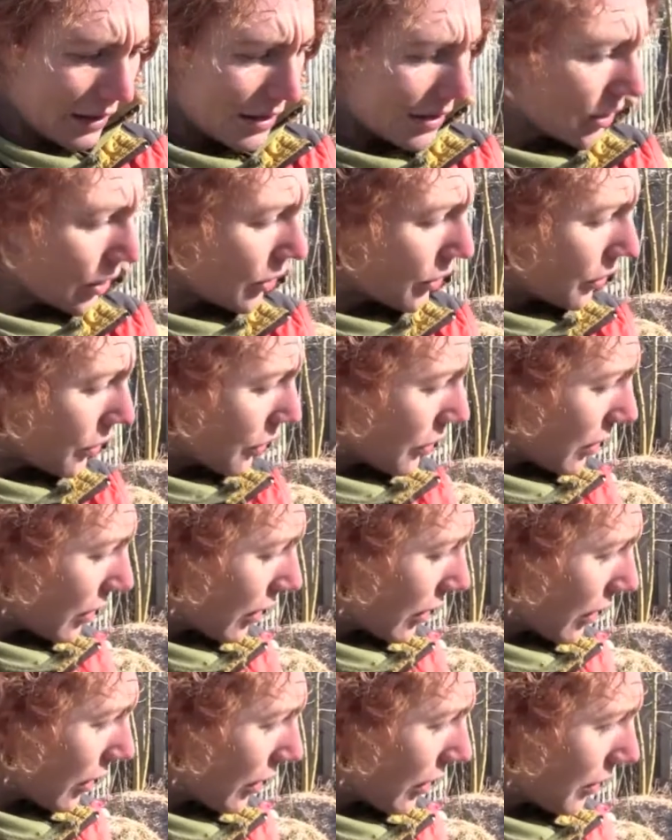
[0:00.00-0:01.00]
so
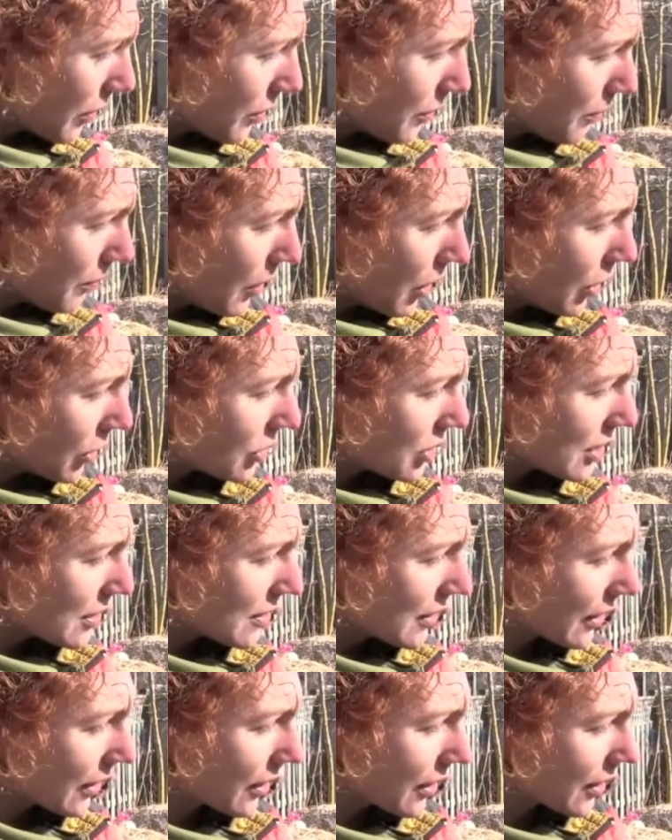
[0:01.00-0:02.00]
the mulch
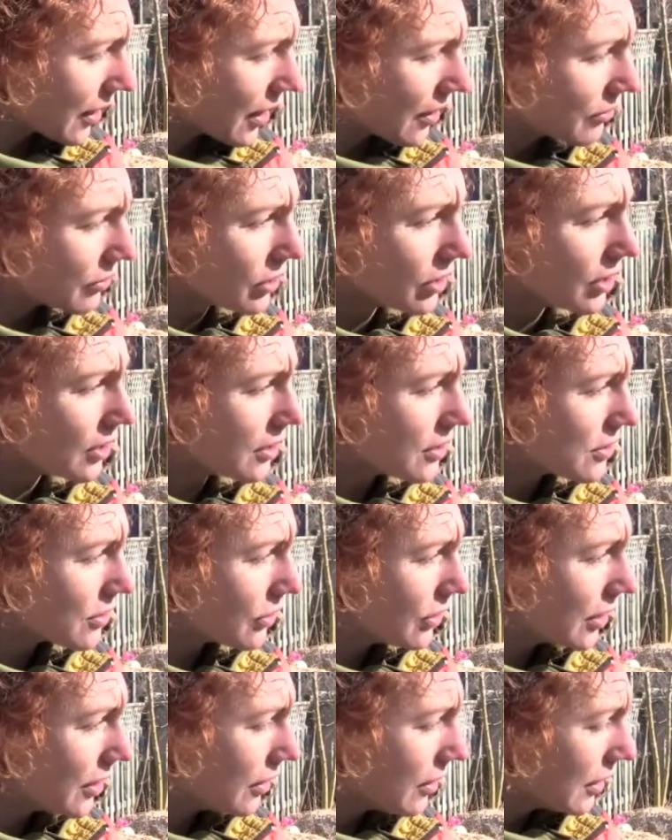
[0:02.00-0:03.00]
is like a cover on the
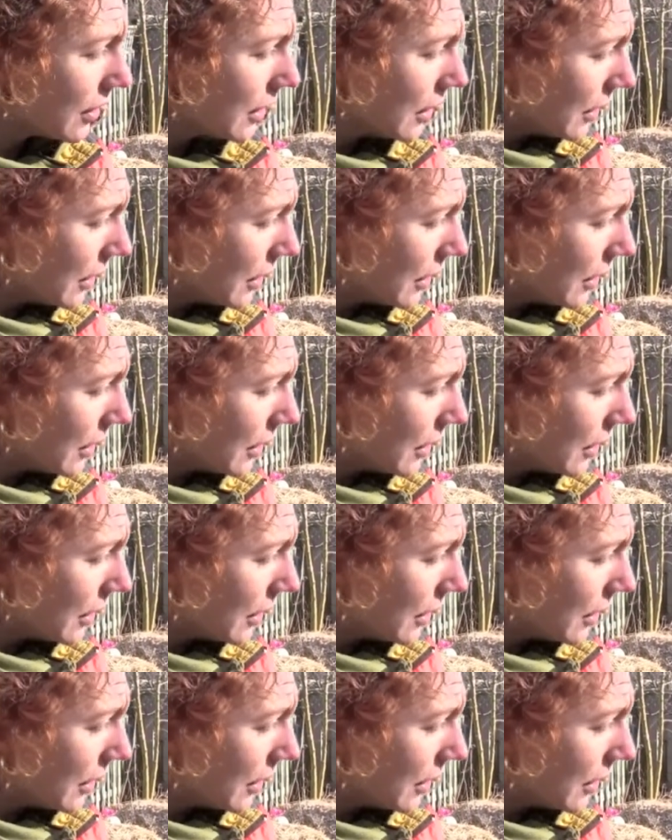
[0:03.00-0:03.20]
soil,